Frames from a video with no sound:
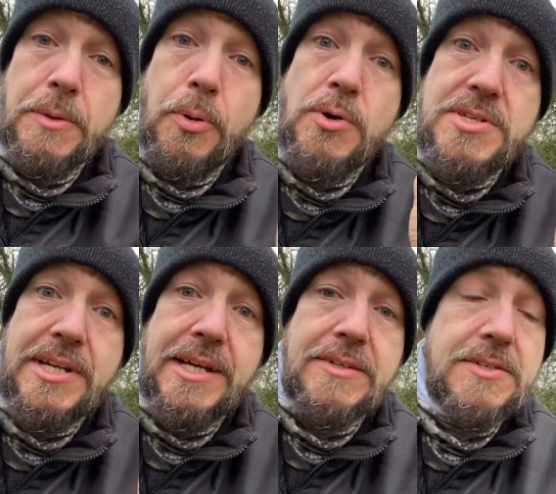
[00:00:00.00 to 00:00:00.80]

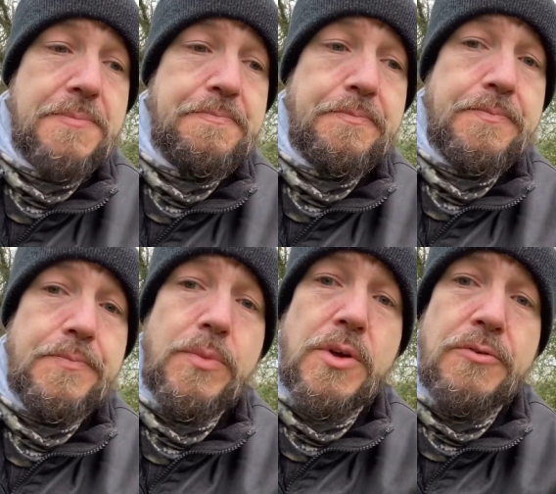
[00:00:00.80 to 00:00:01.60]
poisonings
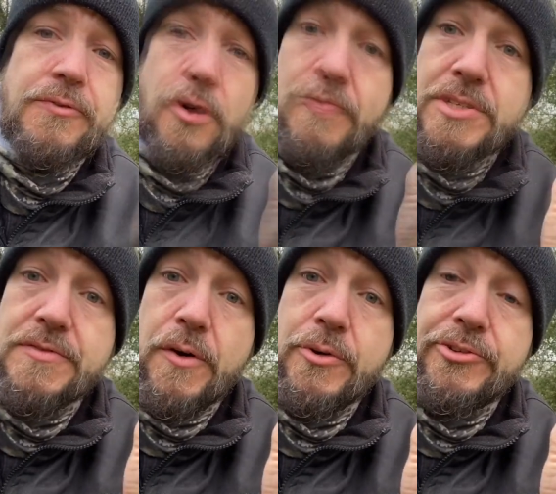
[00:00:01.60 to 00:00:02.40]
from novice
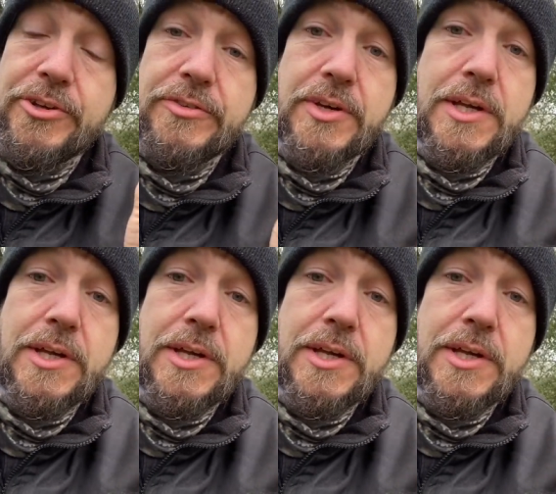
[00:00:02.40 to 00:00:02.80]
foragers